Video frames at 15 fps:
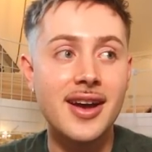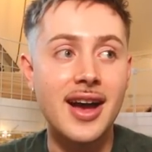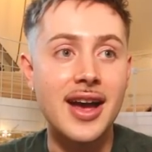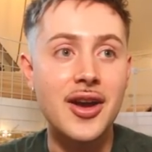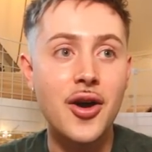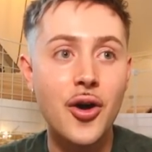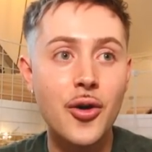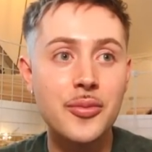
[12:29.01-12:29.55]
I
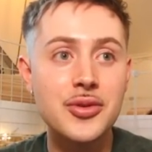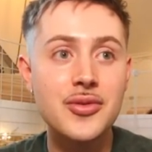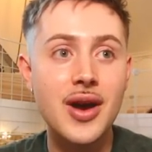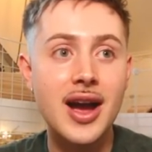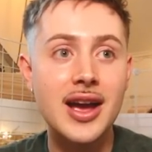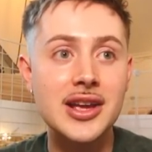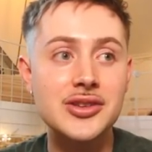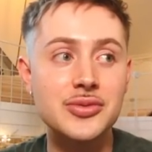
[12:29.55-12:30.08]
hope you
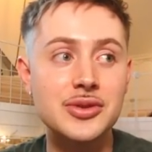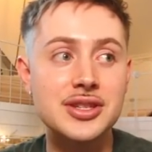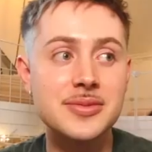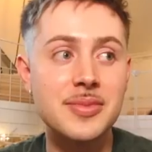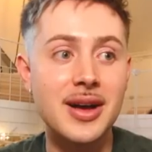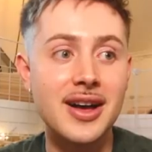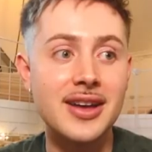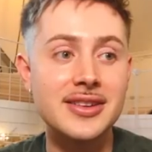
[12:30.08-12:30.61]
guys
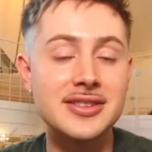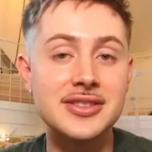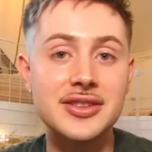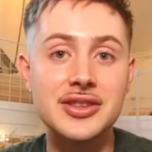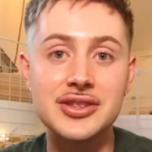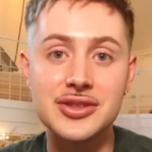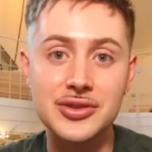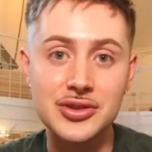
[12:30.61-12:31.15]
respond to
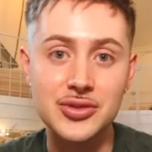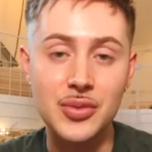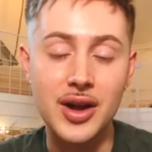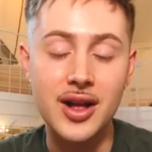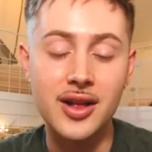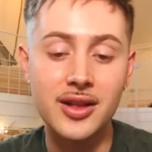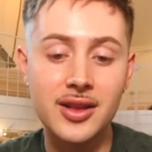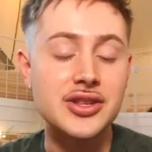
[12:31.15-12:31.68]
this news
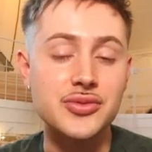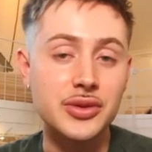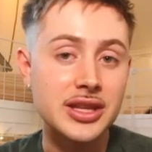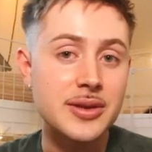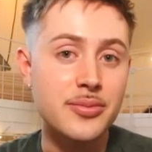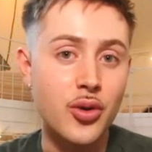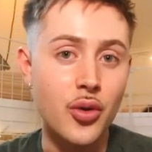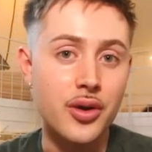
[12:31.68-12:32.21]
well. It's really
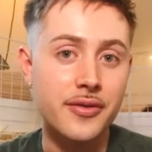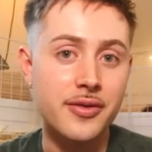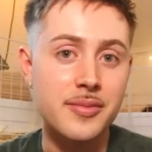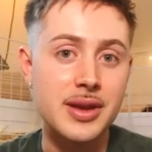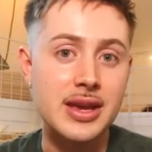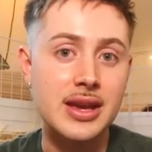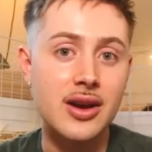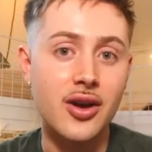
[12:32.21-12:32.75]
important for
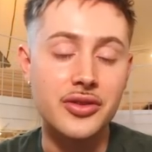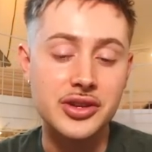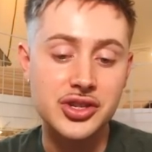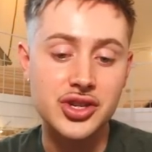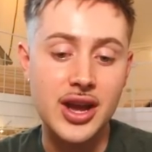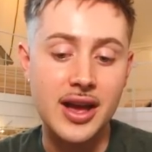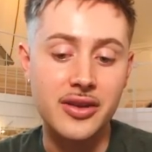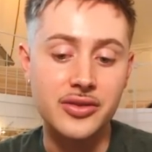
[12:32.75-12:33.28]
me on this
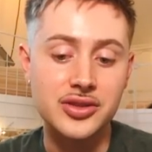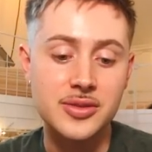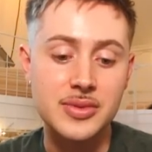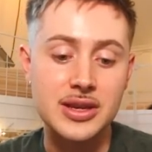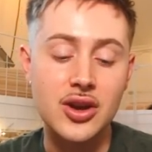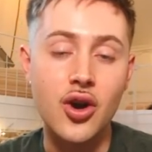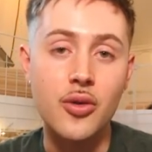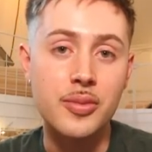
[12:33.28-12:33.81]
channel to
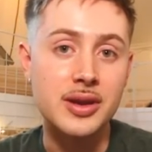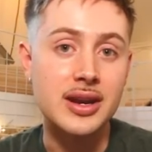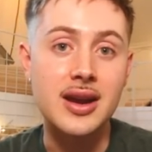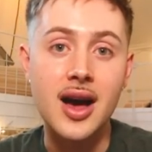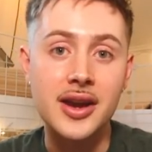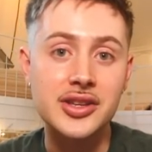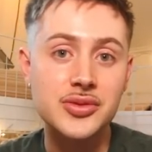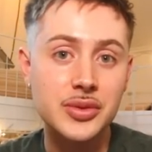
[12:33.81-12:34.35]
be open and
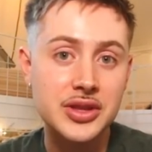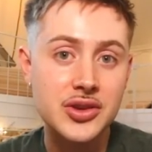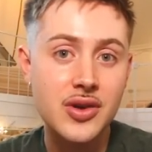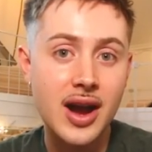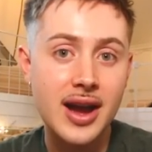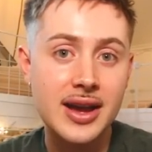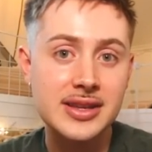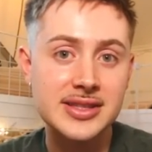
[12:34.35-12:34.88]
honest with you
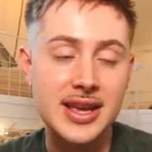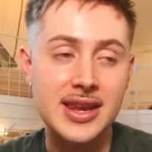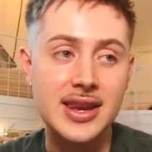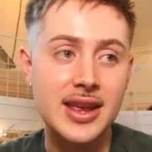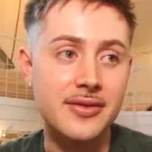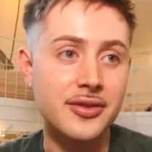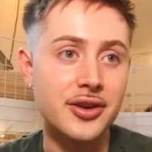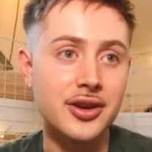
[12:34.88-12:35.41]
guys and
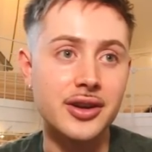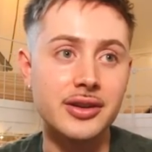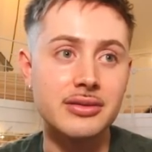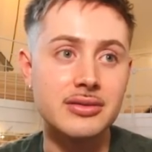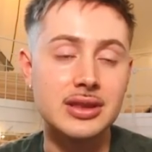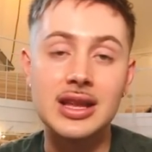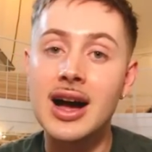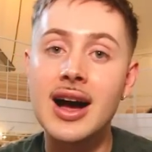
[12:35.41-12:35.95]
never
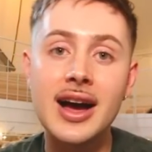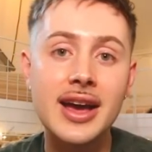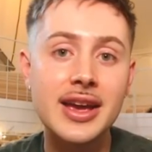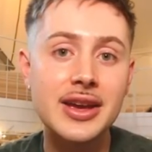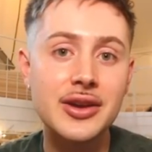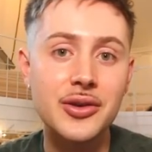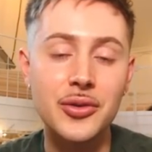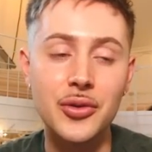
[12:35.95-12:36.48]

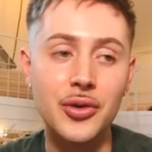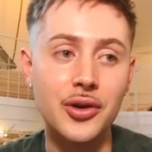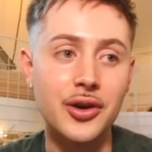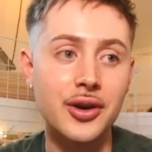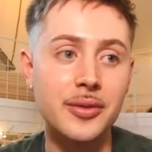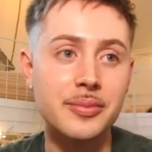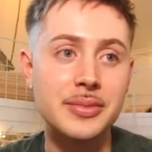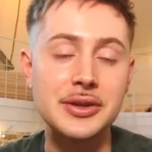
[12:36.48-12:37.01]
lie
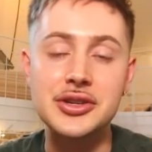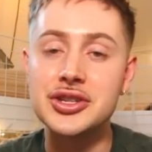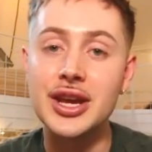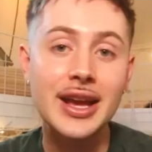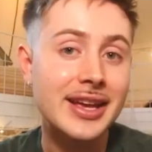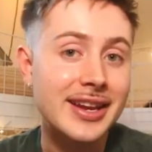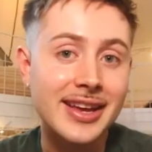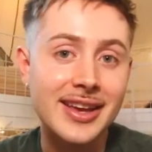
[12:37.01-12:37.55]
or be
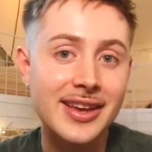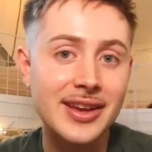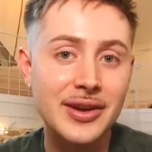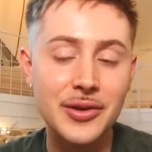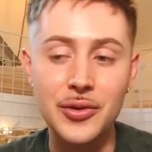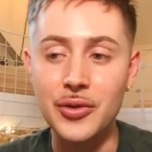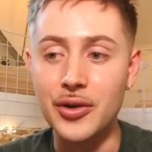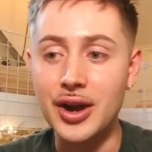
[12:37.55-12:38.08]
shady
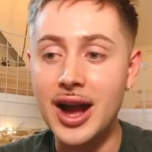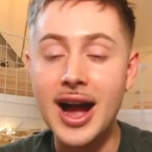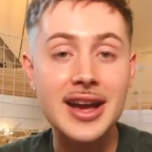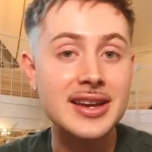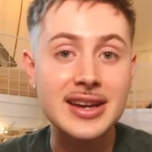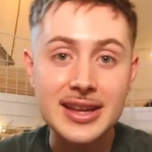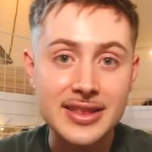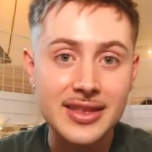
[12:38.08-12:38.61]
or hide
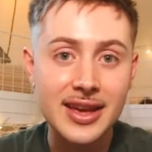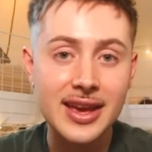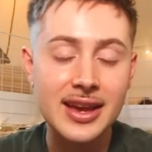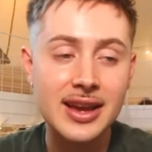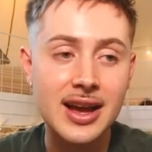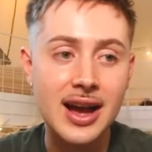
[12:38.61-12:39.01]
anything.